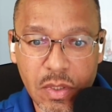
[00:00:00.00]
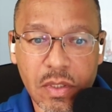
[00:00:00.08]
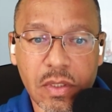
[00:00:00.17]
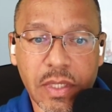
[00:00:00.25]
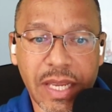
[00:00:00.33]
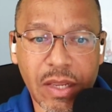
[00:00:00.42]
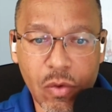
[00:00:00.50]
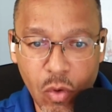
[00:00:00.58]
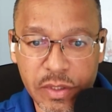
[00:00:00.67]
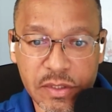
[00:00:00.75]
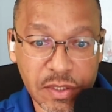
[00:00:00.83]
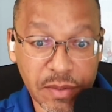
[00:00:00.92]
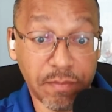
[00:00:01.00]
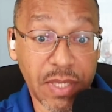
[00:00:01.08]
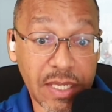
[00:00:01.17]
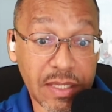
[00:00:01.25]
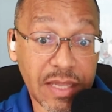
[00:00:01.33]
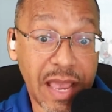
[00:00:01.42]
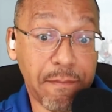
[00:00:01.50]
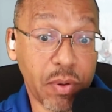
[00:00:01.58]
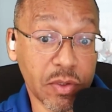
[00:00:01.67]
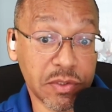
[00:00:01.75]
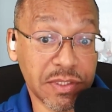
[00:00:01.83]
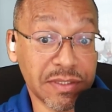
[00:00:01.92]
in order to be that
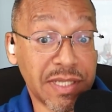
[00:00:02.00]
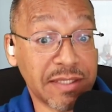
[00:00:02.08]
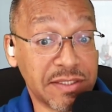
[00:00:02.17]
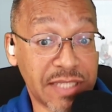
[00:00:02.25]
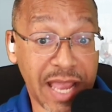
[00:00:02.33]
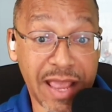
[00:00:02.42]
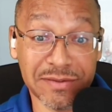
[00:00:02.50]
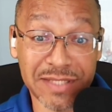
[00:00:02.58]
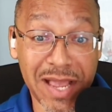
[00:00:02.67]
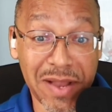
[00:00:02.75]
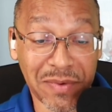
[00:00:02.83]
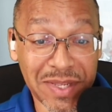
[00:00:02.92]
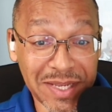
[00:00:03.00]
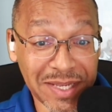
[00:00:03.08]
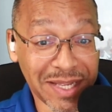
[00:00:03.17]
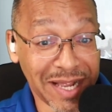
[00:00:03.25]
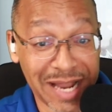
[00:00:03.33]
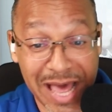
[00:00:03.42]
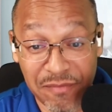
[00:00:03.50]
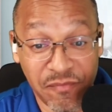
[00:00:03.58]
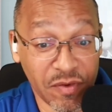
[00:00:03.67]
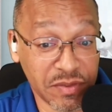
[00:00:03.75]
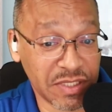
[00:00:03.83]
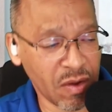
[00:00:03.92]
person that stands out. A lot of
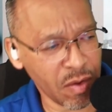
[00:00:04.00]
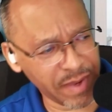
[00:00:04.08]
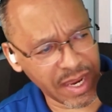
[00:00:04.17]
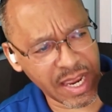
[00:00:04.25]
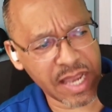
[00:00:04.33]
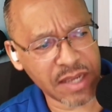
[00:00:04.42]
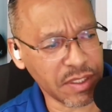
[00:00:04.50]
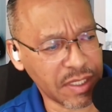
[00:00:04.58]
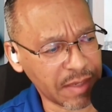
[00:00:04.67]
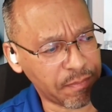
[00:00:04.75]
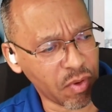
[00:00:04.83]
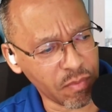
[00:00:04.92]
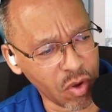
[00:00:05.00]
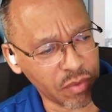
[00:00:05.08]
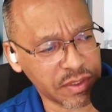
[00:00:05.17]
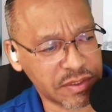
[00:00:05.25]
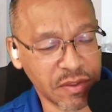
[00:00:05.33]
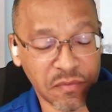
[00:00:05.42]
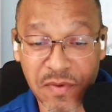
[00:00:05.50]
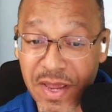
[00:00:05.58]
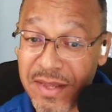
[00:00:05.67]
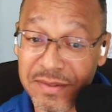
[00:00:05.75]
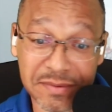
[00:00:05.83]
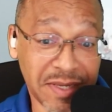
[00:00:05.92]
folks say, "Oh man, how you get promoted so
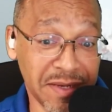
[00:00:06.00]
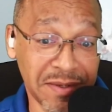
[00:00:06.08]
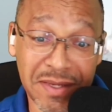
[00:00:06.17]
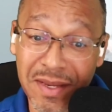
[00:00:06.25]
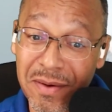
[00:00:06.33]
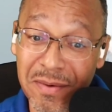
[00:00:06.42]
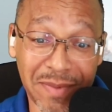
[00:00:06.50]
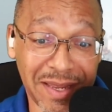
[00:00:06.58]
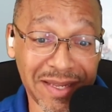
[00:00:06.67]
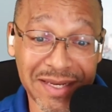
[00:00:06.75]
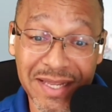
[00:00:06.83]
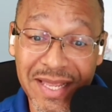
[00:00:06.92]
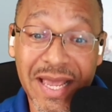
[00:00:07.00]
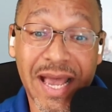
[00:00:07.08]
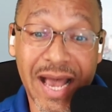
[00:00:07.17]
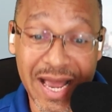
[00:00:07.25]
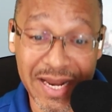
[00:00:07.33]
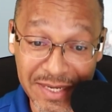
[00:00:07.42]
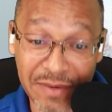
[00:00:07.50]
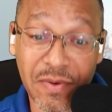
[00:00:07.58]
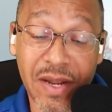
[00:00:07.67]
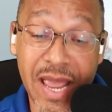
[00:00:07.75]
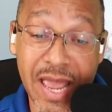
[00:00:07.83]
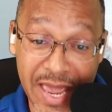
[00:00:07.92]
fast?" Yo, man, I did
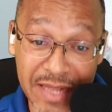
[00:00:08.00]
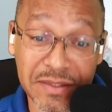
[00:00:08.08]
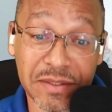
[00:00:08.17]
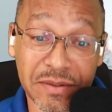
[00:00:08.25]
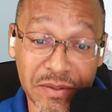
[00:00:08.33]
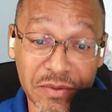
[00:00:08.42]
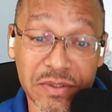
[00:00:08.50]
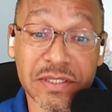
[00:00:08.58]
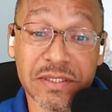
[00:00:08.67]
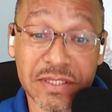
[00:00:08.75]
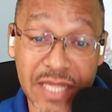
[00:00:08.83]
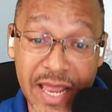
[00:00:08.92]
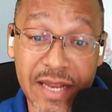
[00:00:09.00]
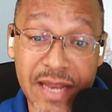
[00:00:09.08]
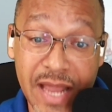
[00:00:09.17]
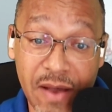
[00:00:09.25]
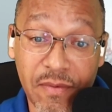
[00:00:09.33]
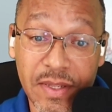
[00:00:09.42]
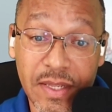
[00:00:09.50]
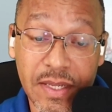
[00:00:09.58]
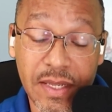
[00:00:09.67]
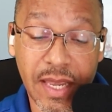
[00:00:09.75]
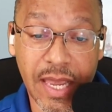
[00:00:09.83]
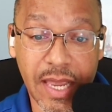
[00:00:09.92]
what I had to do to stand out.
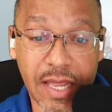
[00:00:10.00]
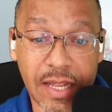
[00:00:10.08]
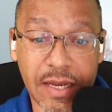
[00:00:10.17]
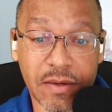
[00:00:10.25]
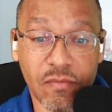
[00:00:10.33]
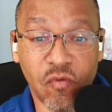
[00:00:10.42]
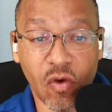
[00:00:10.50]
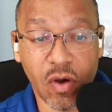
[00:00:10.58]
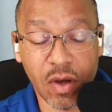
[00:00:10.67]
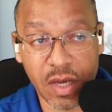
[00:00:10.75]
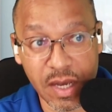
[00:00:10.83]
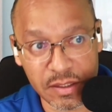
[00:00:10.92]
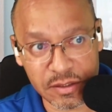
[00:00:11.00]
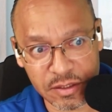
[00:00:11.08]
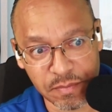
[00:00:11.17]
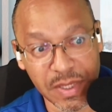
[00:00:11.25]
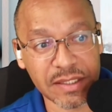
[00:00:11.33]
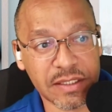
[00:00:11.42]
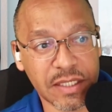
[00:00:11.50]
And for us military